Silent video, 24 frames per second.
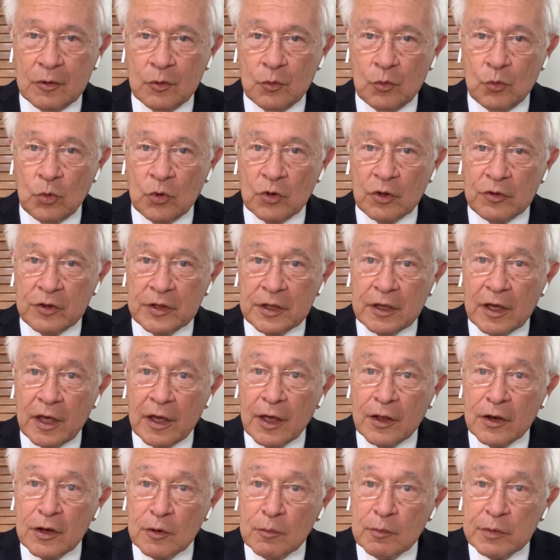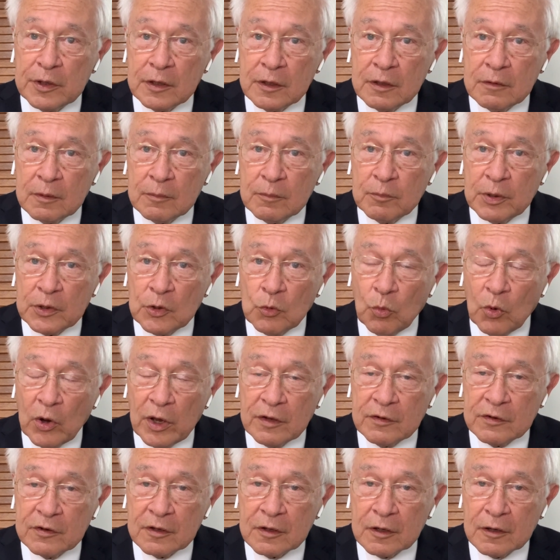will the enemy be
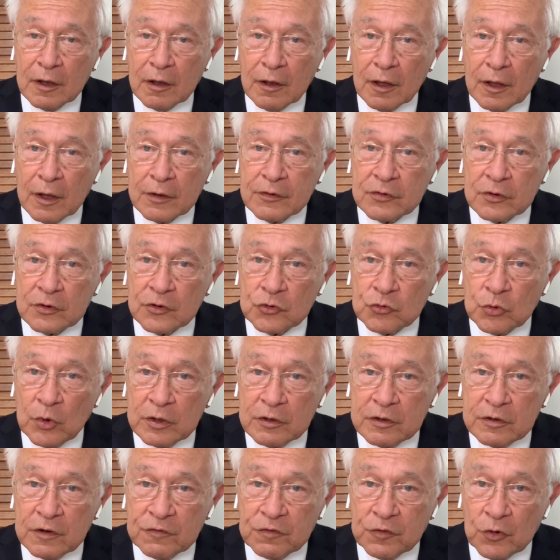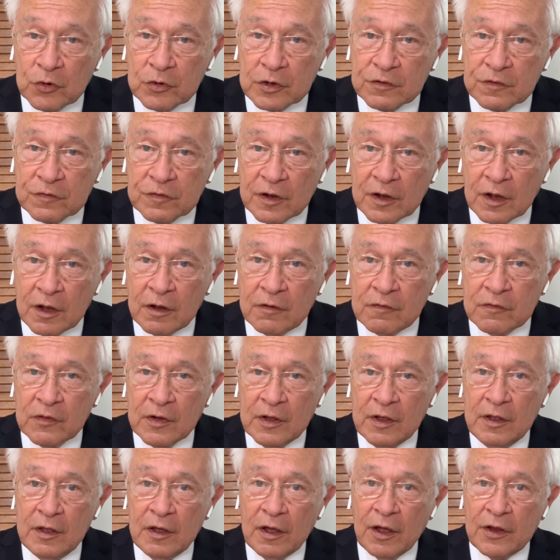waiting until 2045,
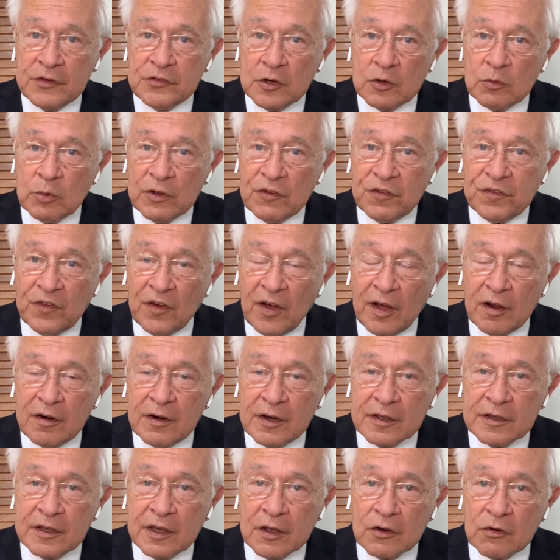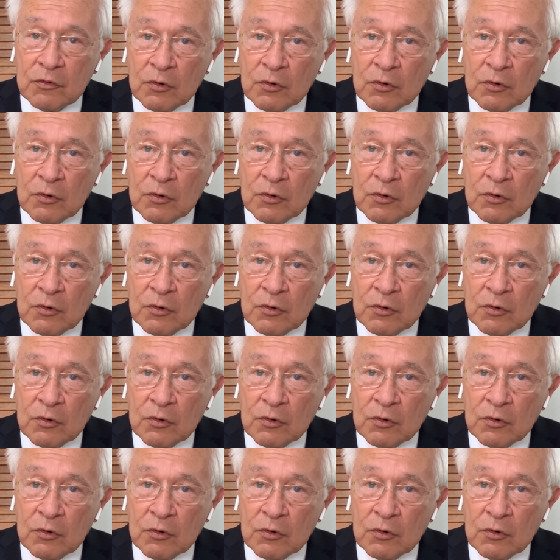until we finally get